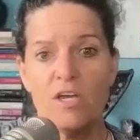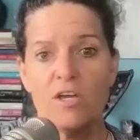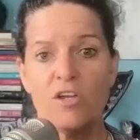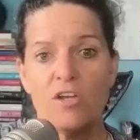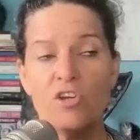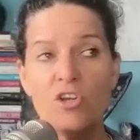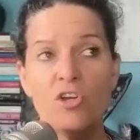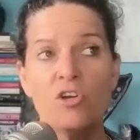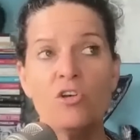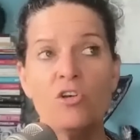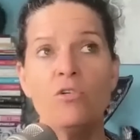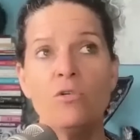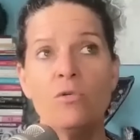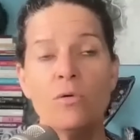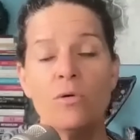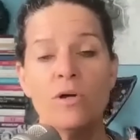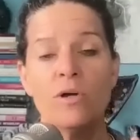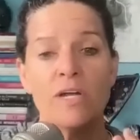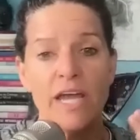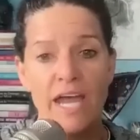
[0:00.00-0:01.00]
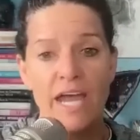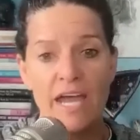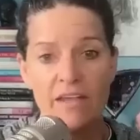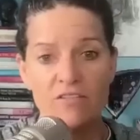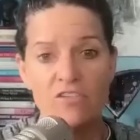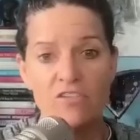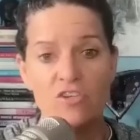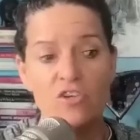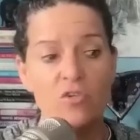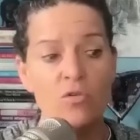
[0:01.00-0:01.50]
You
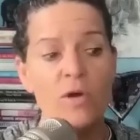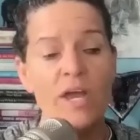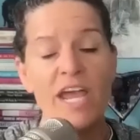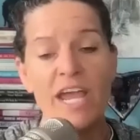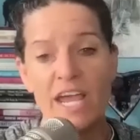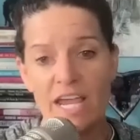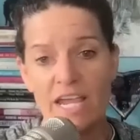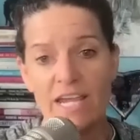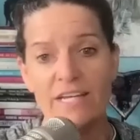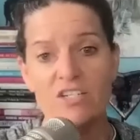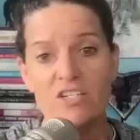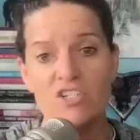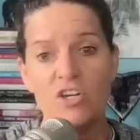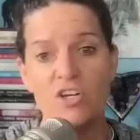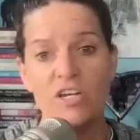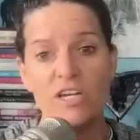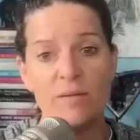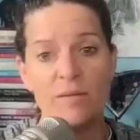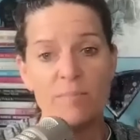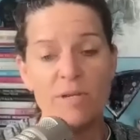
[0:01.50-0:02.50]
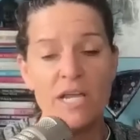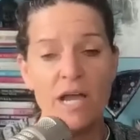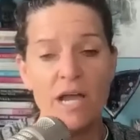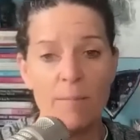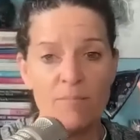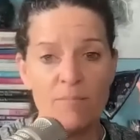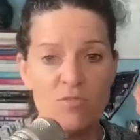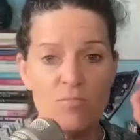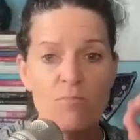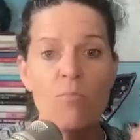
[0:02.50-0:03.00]
as you age, it
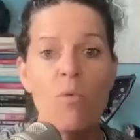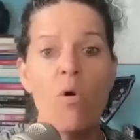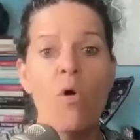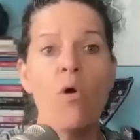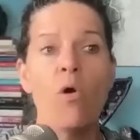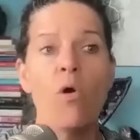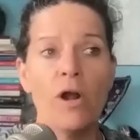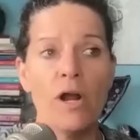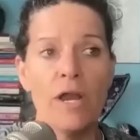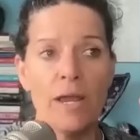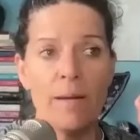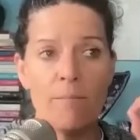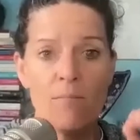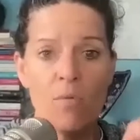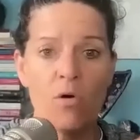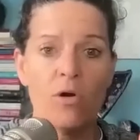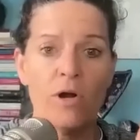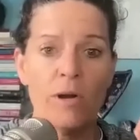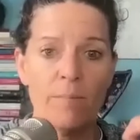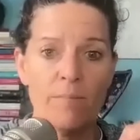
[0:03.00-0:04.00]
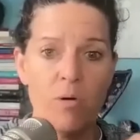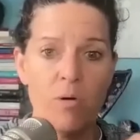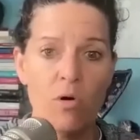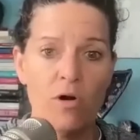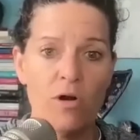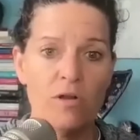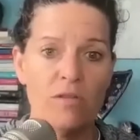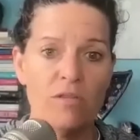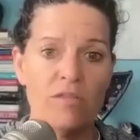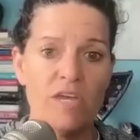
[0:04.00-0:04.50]
becomes more and more
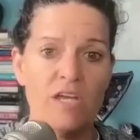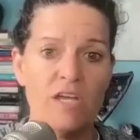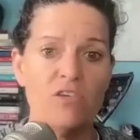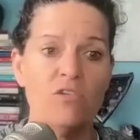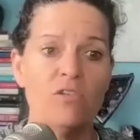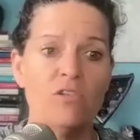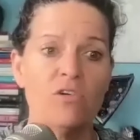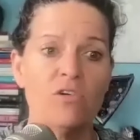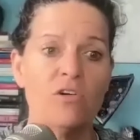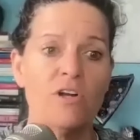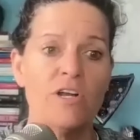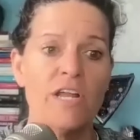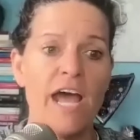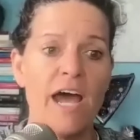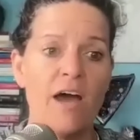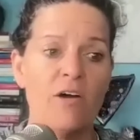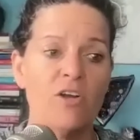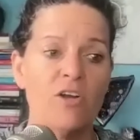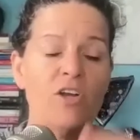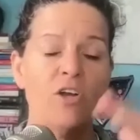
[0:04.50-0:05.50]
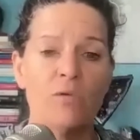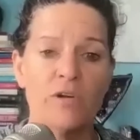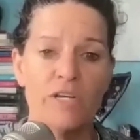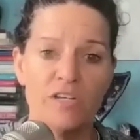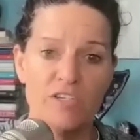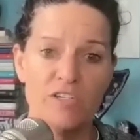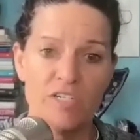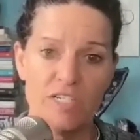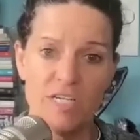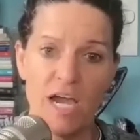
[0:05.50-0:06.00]
important that you learn how to go
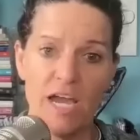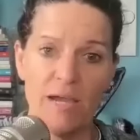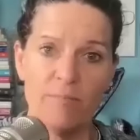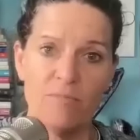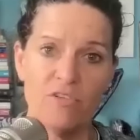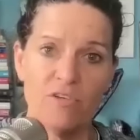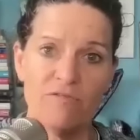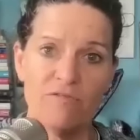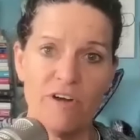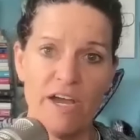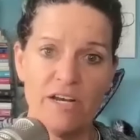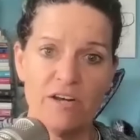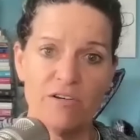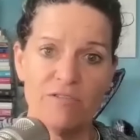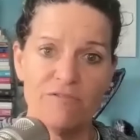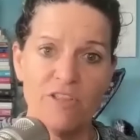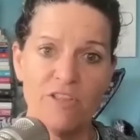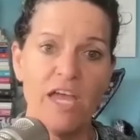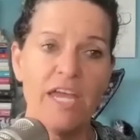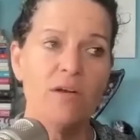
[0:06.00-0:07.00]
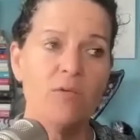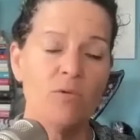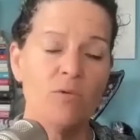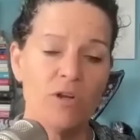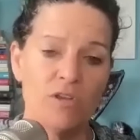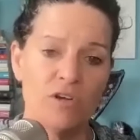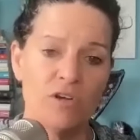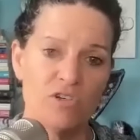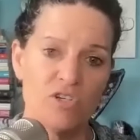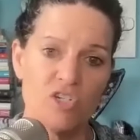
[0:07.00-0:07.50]
into times of fight or flight where
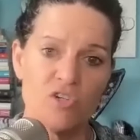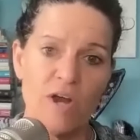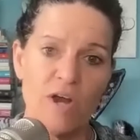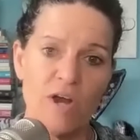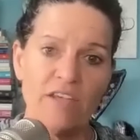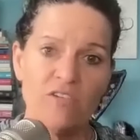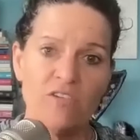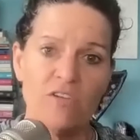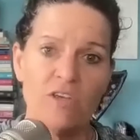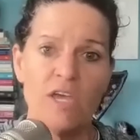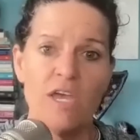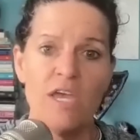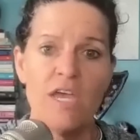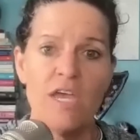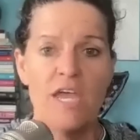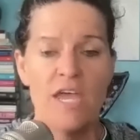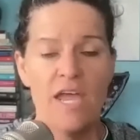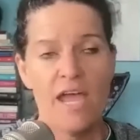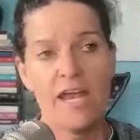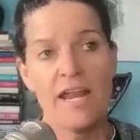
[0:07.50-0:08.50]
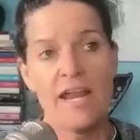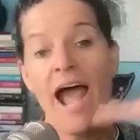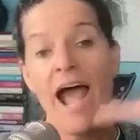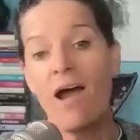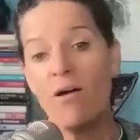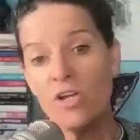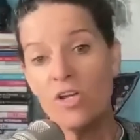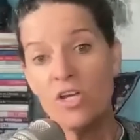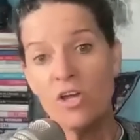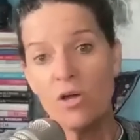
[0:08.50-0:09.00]
there's stress and
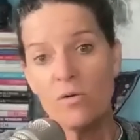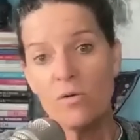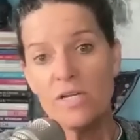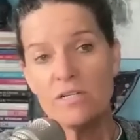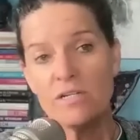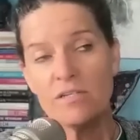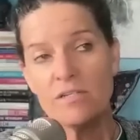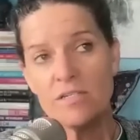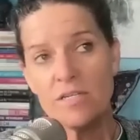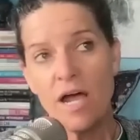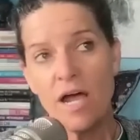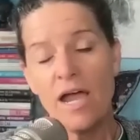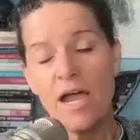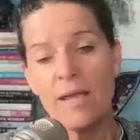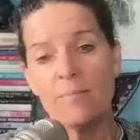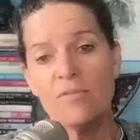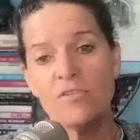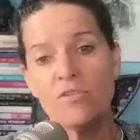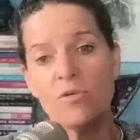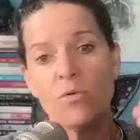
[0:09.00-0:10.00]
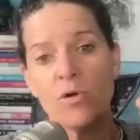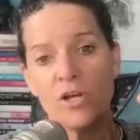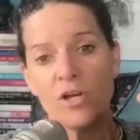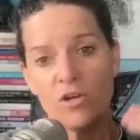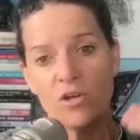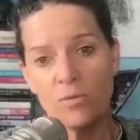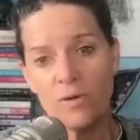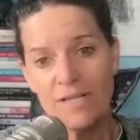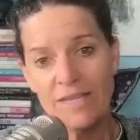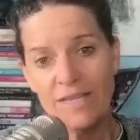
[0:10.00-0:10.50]
how to go into times where
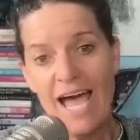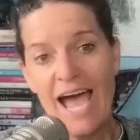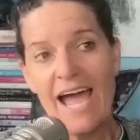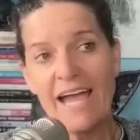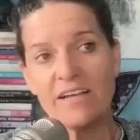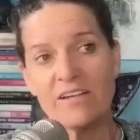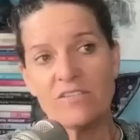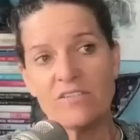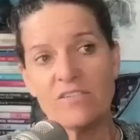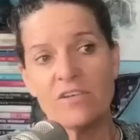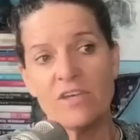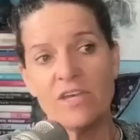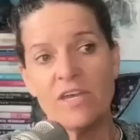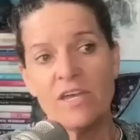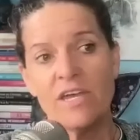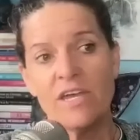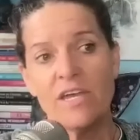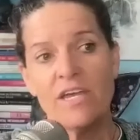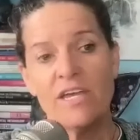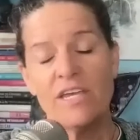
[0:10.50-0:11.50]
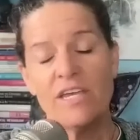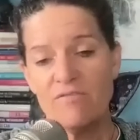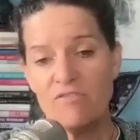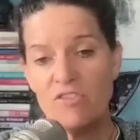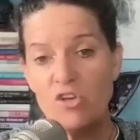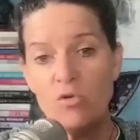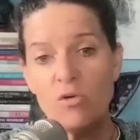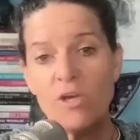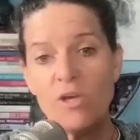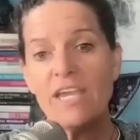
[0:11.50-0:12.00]
you relax if
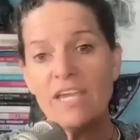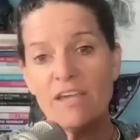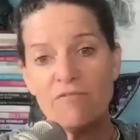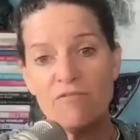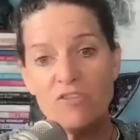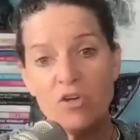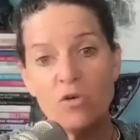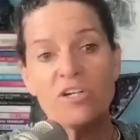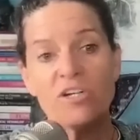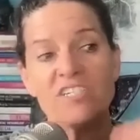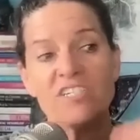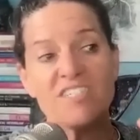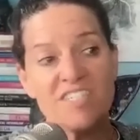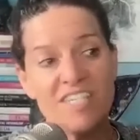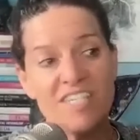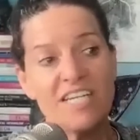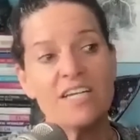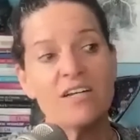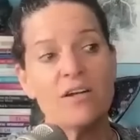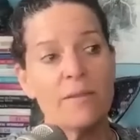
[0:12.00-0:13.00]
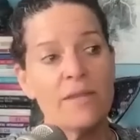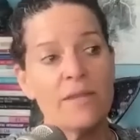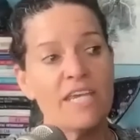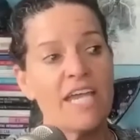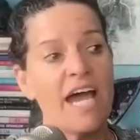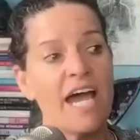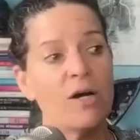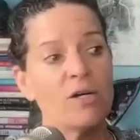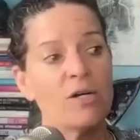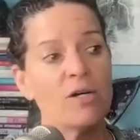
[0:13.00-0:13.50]
you if you are sitting on the
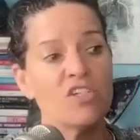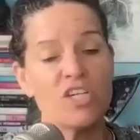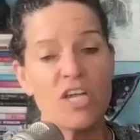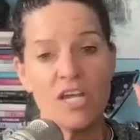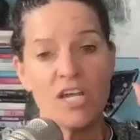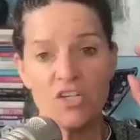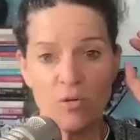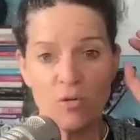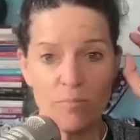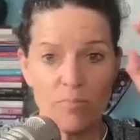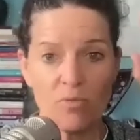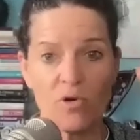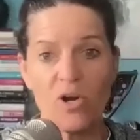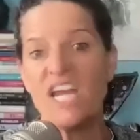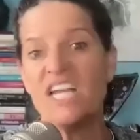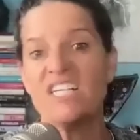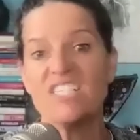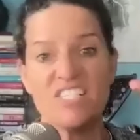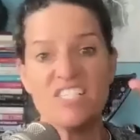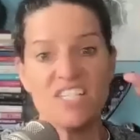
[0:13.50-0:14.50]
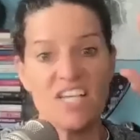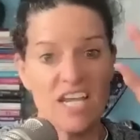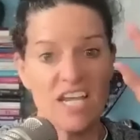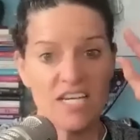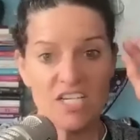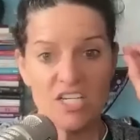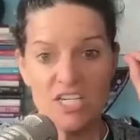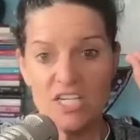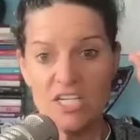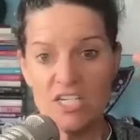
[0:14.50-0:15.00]
couch and your brain is saying
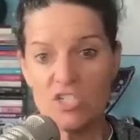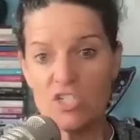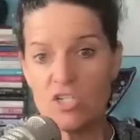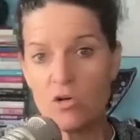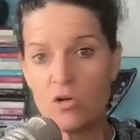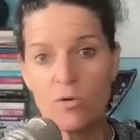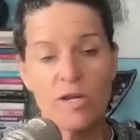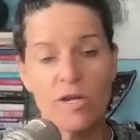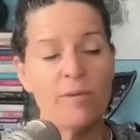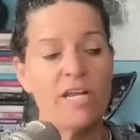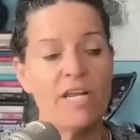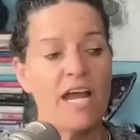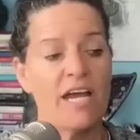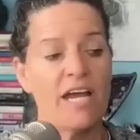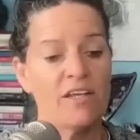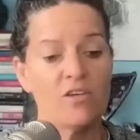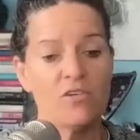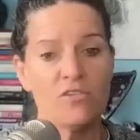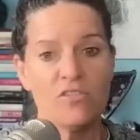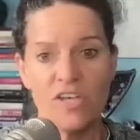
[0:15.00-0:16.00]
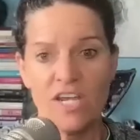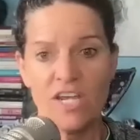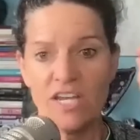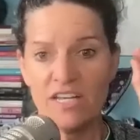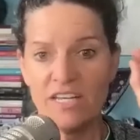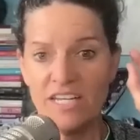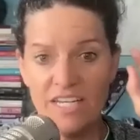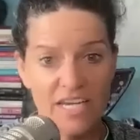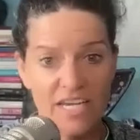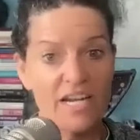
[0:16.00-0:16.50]
screaming at you
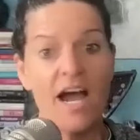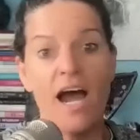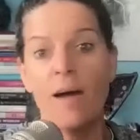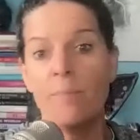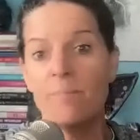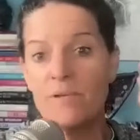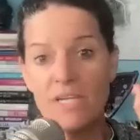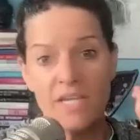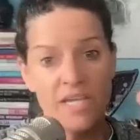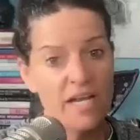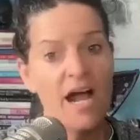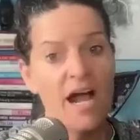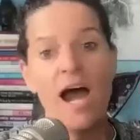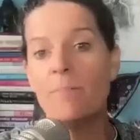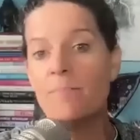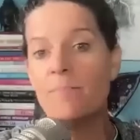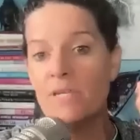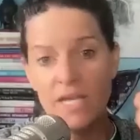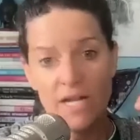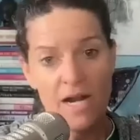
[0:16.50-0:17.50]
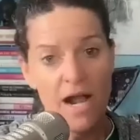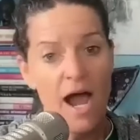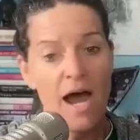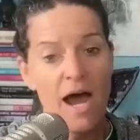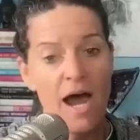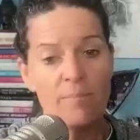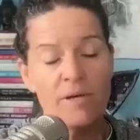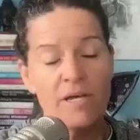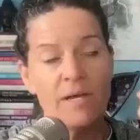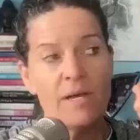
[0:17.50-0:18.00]
saying get up get up get
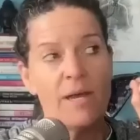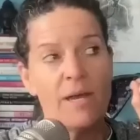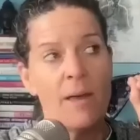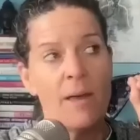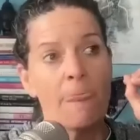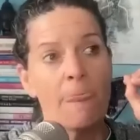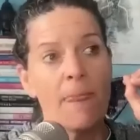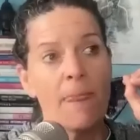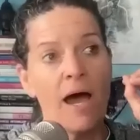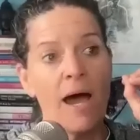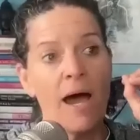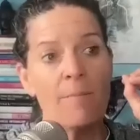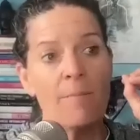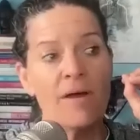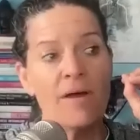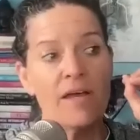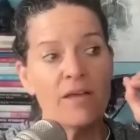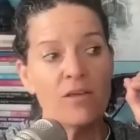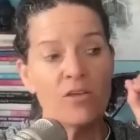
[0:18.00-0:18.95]
up um,